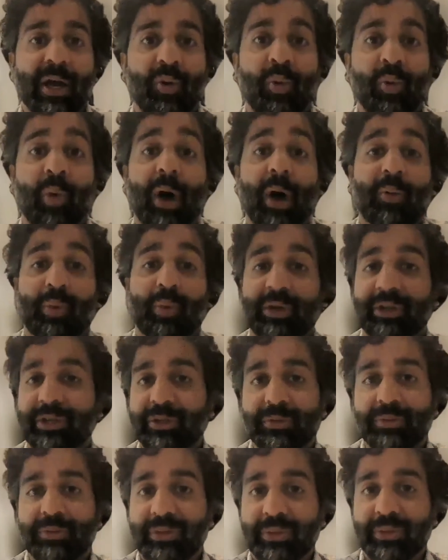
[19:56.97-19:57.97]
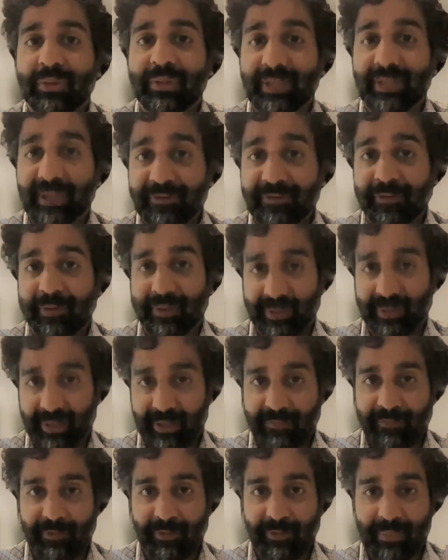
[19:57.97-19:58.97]
what will you do
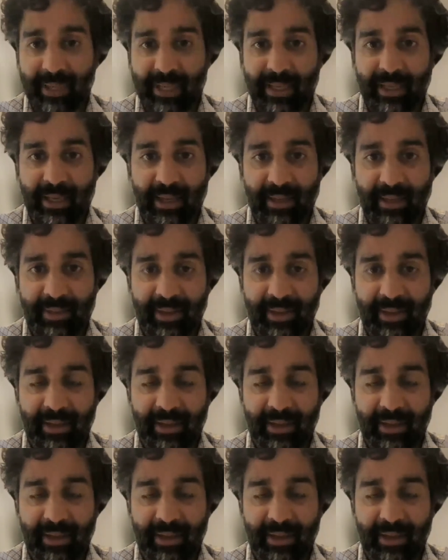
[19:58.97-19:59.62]
differently for me? And I think